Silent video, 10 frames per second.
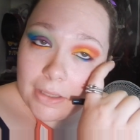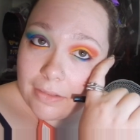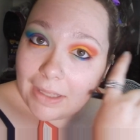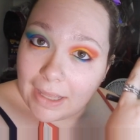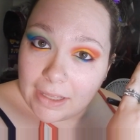
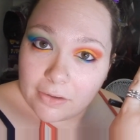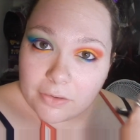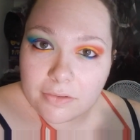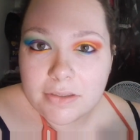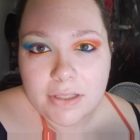the
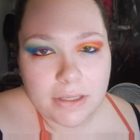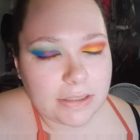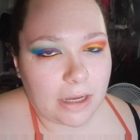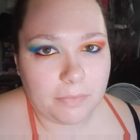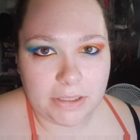angles
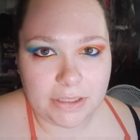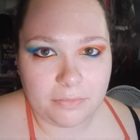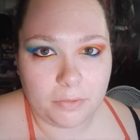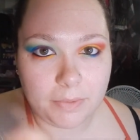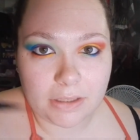that we did
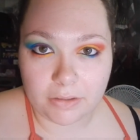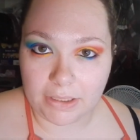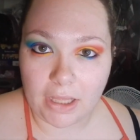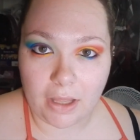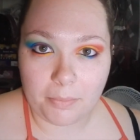when we
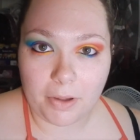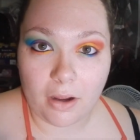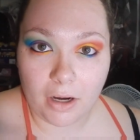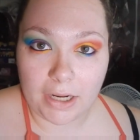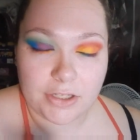cleaned up
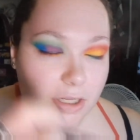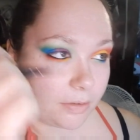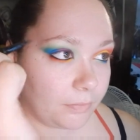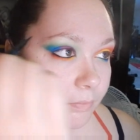our eyeshadow.